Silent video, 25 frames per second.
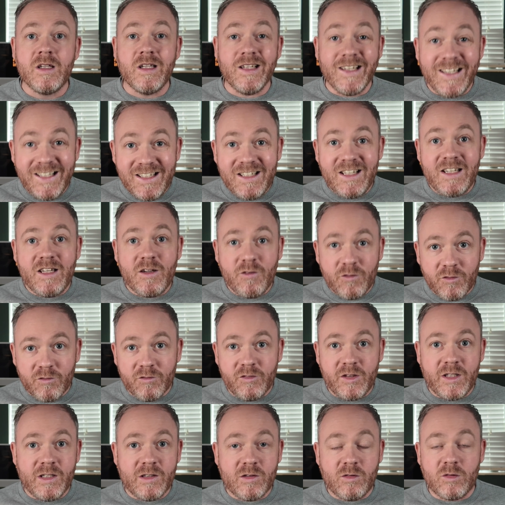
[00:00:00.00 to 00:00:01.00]
you need a
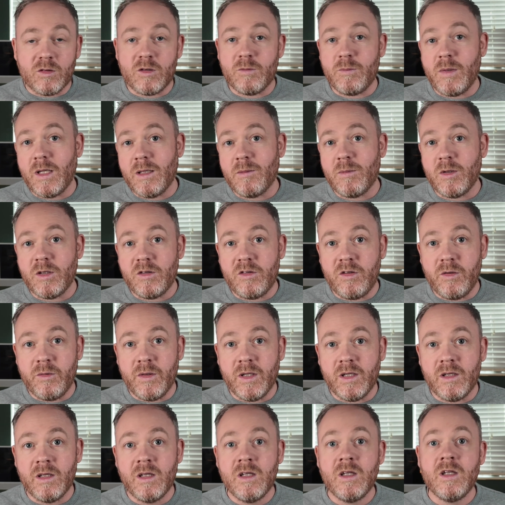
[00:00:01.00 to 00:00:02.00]
different vehicle to be able to do
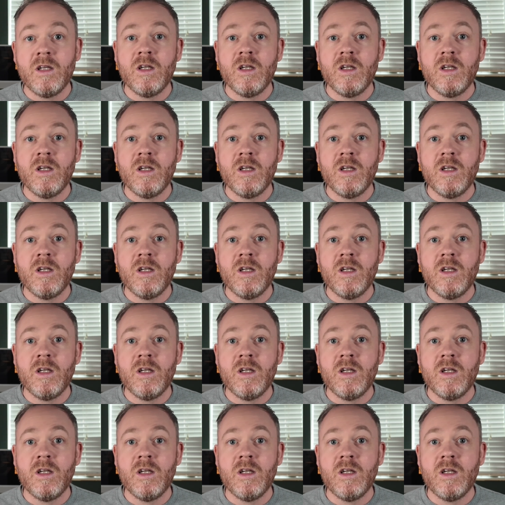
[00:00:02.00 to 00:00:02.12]
it.